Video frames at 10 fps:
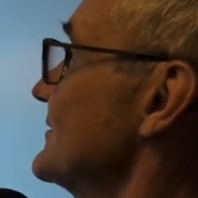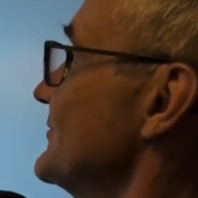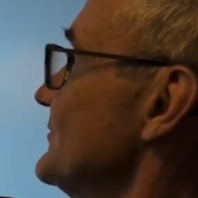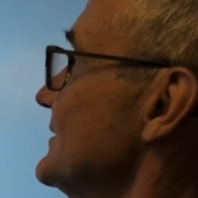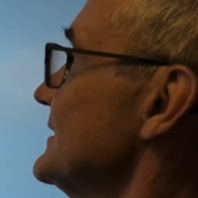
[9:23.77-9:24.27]
to
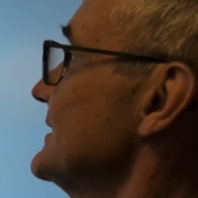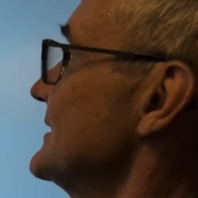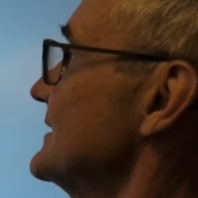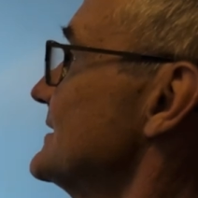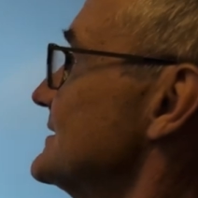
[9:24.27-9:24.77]
3.
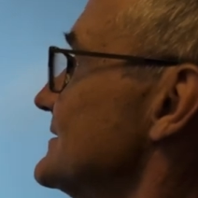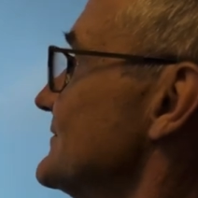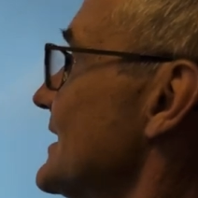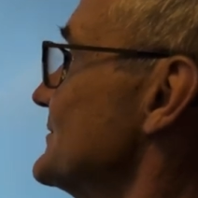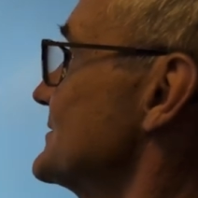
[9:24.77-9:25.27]

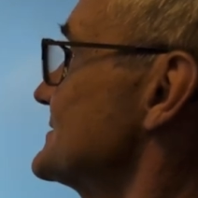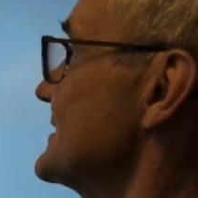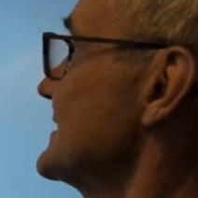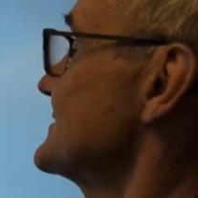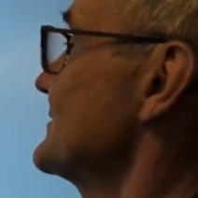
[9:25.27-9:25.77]
Divide both
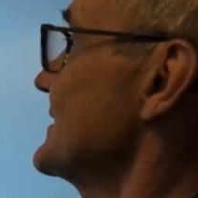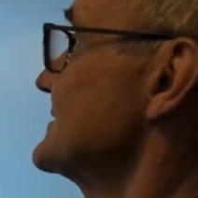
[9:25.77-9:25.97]
sides by